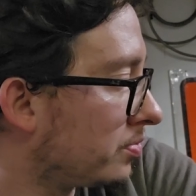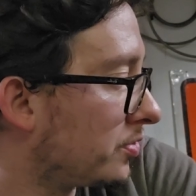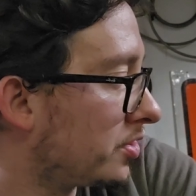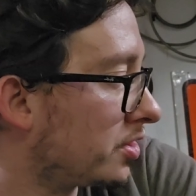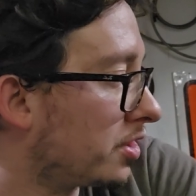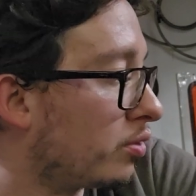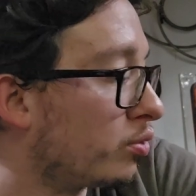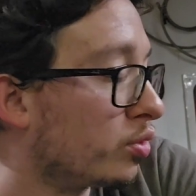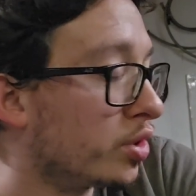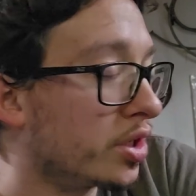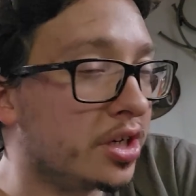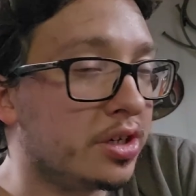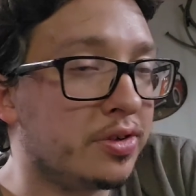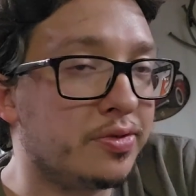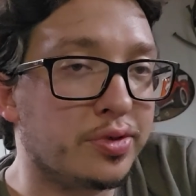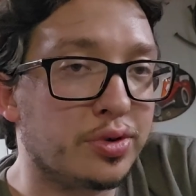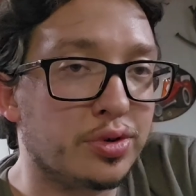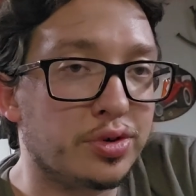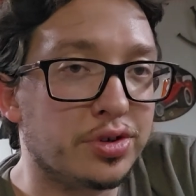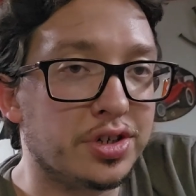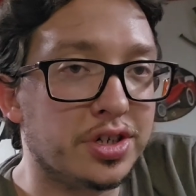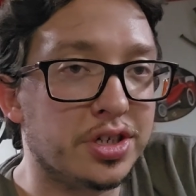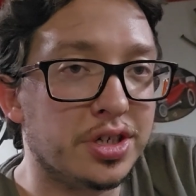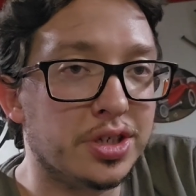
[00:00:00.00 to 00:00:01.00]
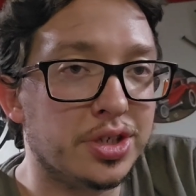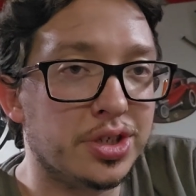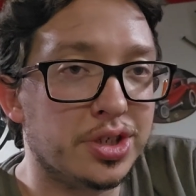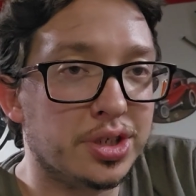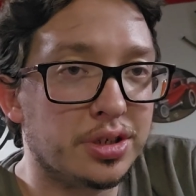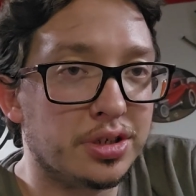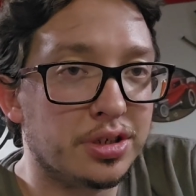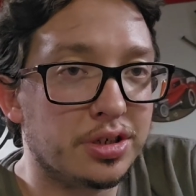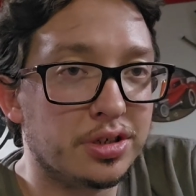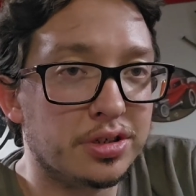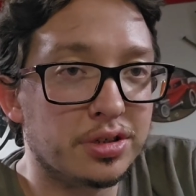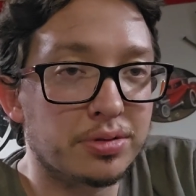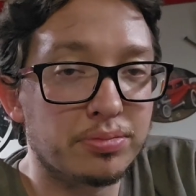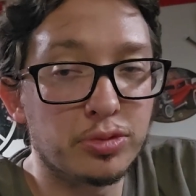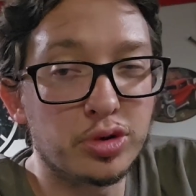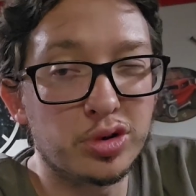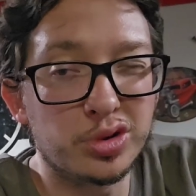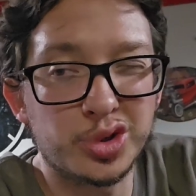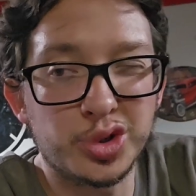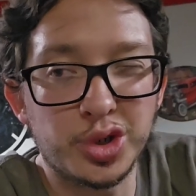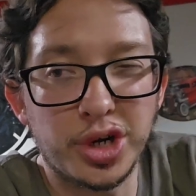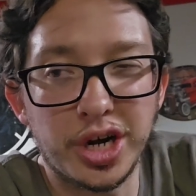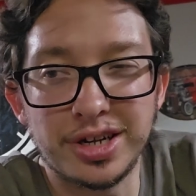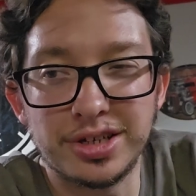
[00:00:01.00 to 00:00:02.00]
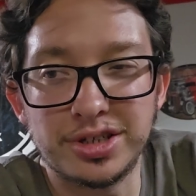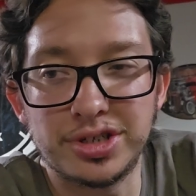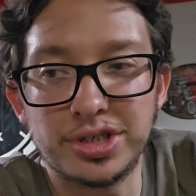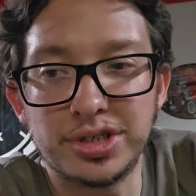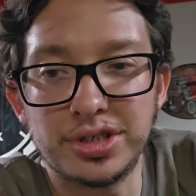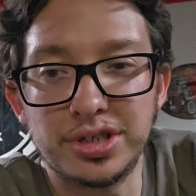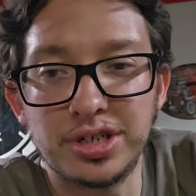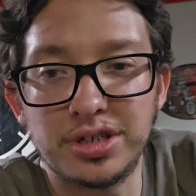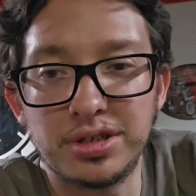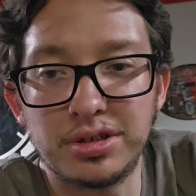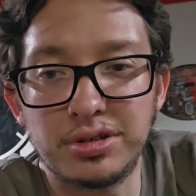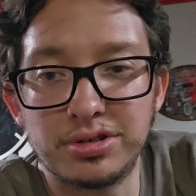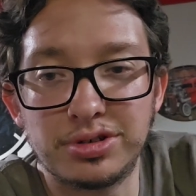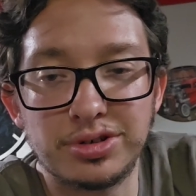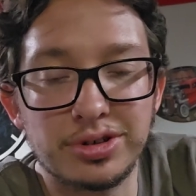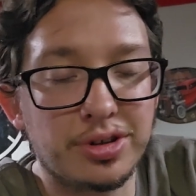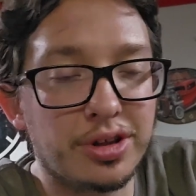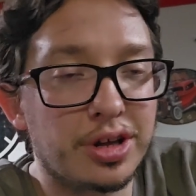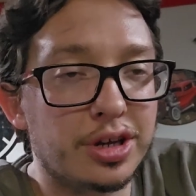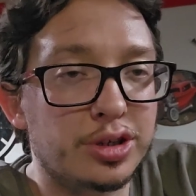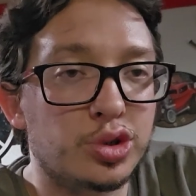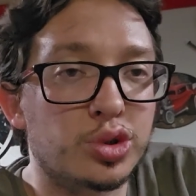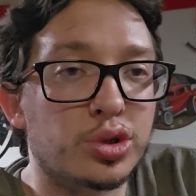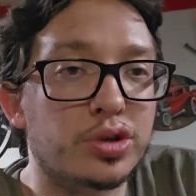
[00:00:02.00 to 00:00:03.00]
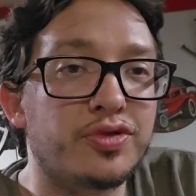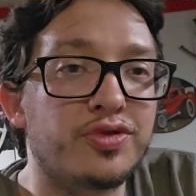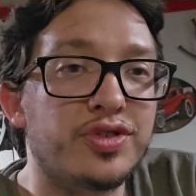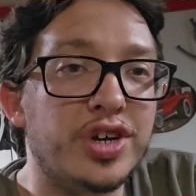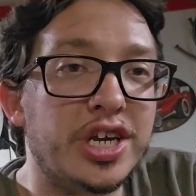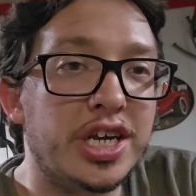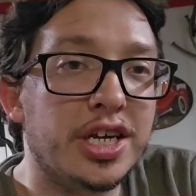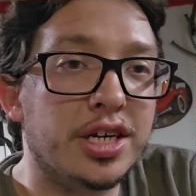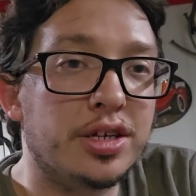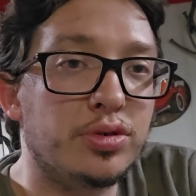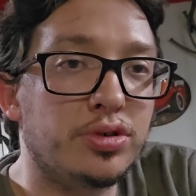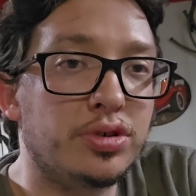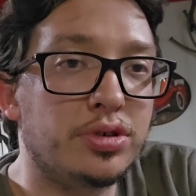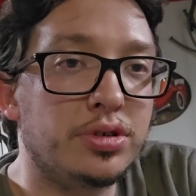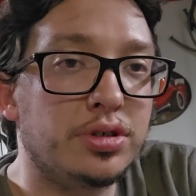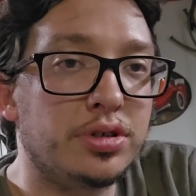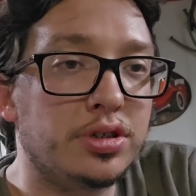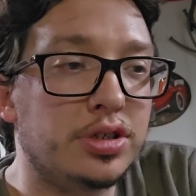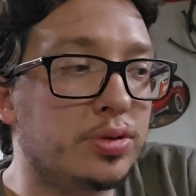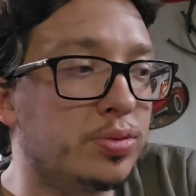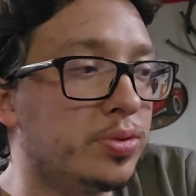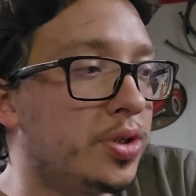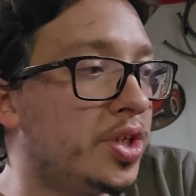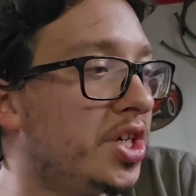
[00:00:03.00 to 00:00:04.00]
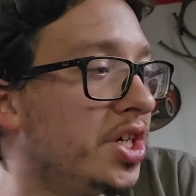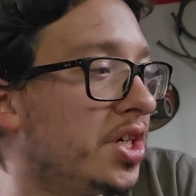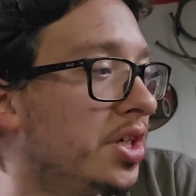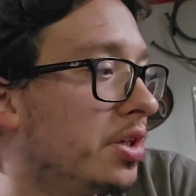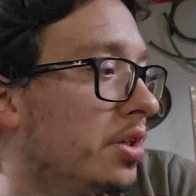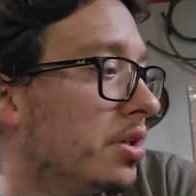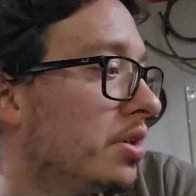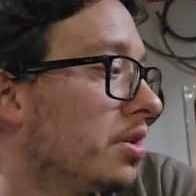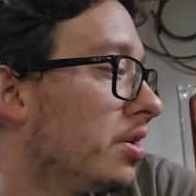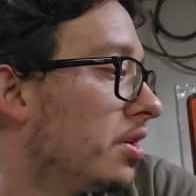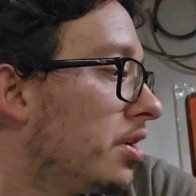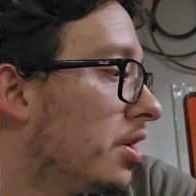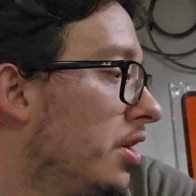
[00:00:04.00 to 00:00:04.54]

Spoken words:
And whatever it is, it is. I'm going to try to sneak this electric fan on this week.